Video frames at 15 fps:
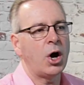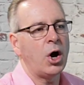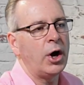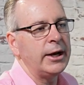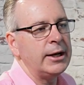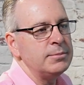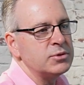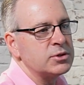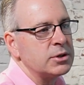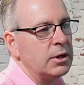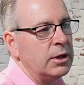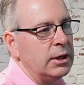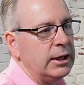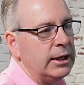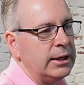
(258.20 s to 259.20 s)
items
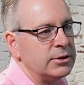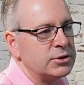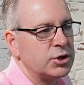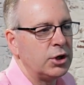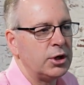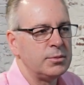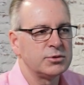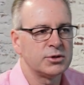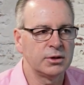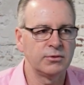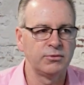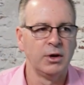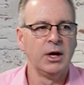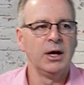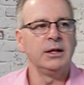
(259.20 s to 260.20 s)
in terms
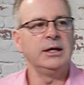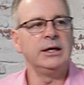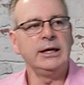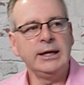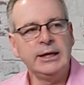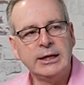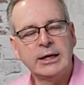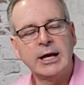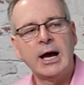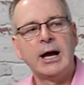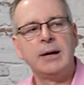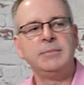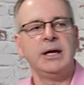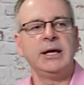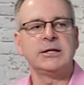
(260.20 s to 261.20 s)
of the
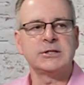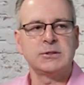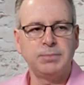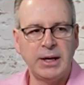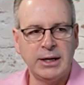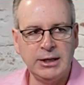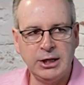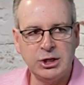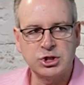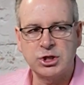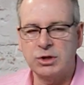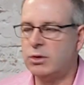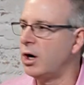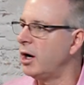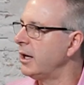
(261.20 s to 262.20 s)
income,
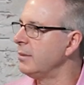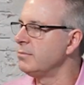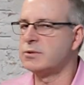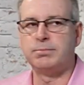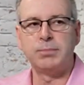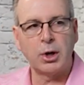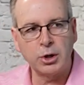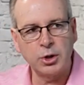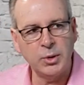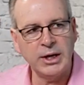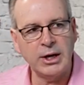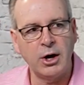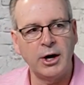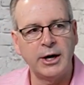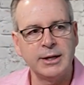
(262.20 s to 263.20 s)
expenditure items, borrowing
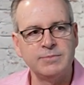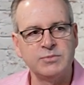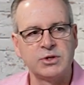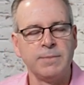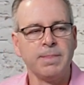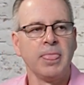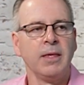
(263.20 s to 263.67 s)
items,